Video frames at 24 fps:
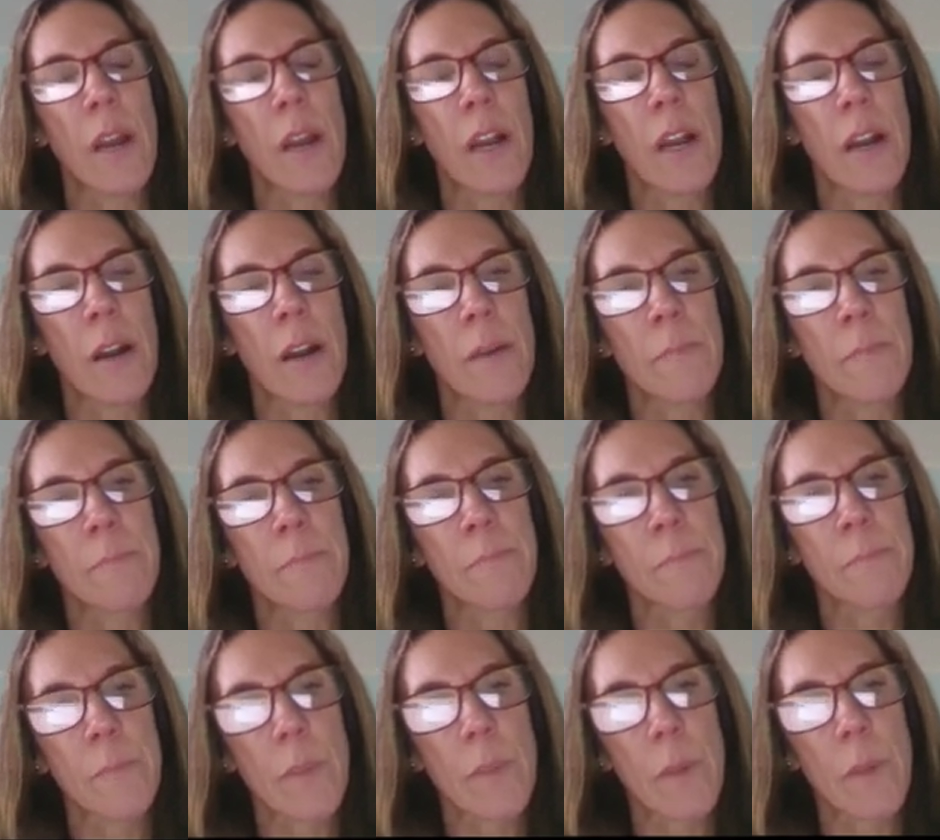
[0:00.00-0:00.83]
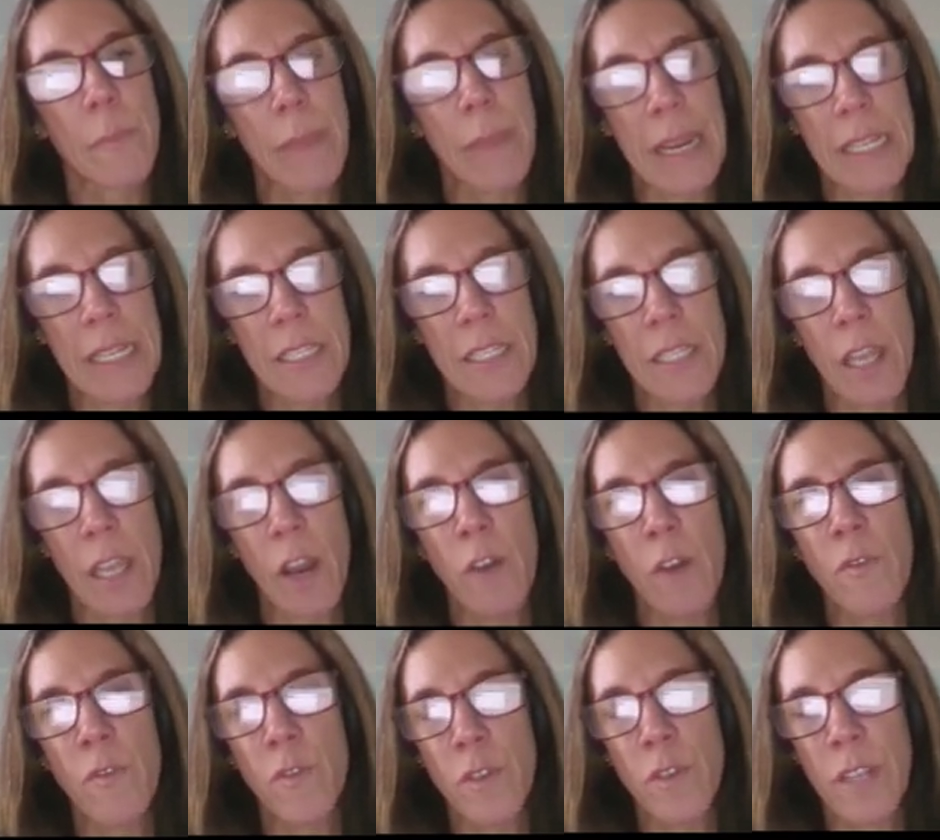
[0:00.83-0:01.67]
by
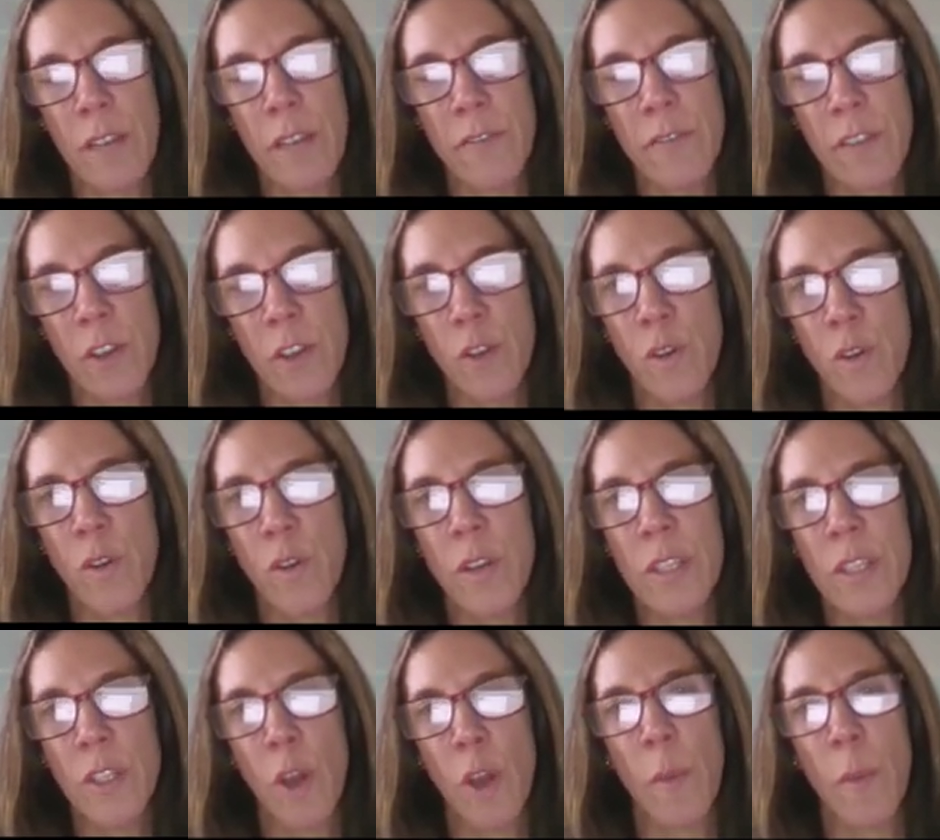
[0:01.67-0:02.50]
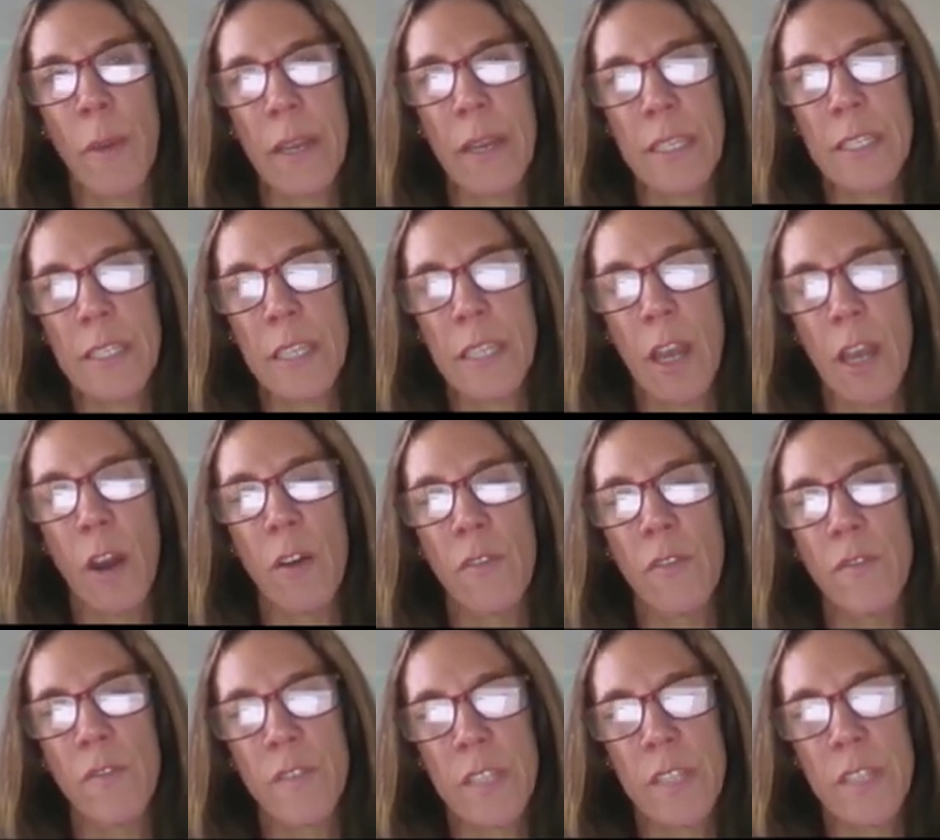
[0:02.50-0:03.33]
itself or difenoconazole by
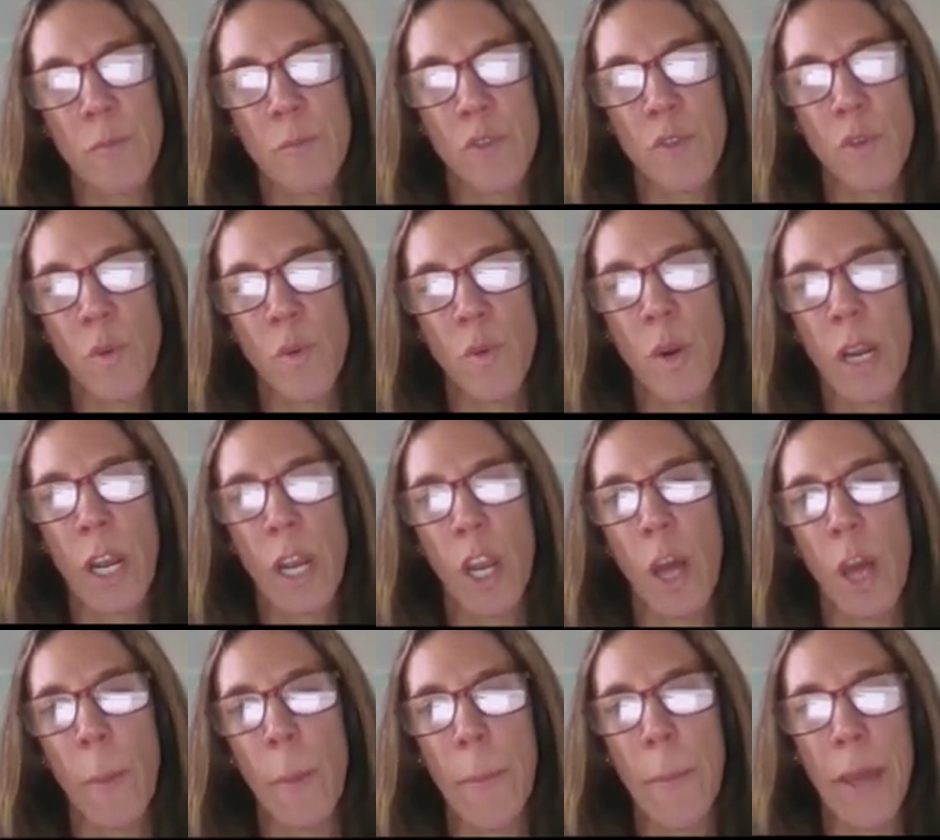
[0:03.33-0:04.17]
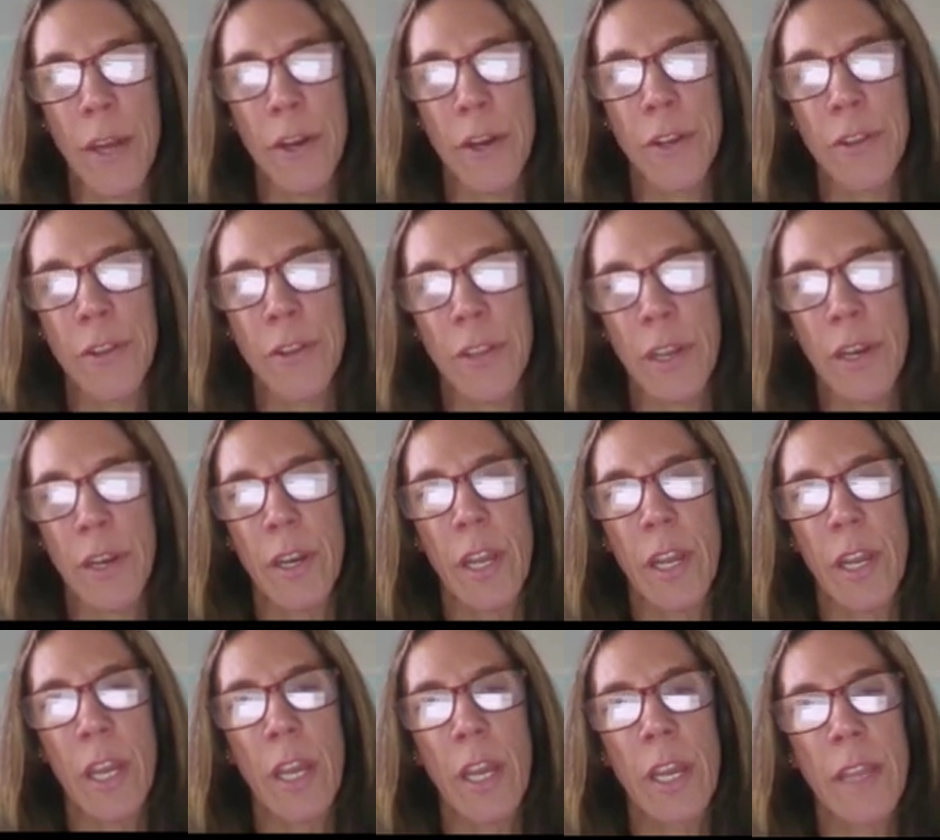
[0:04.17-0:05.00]
itself seem to work a lot better than
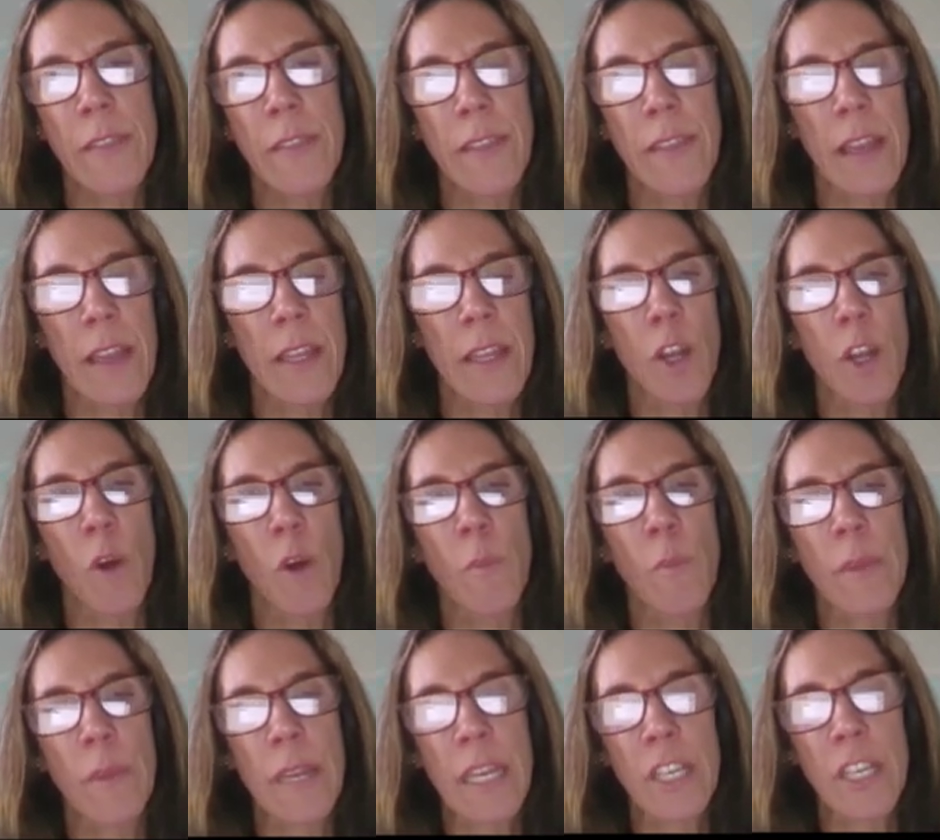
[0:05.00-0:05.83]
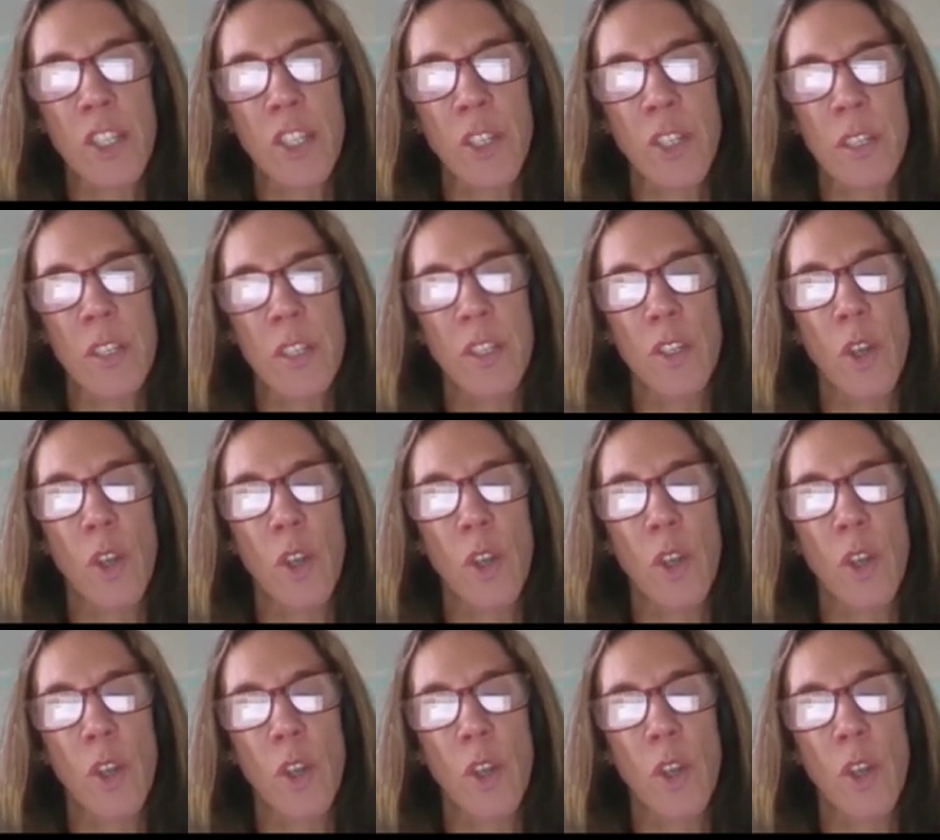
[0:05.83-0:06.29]
the combinations.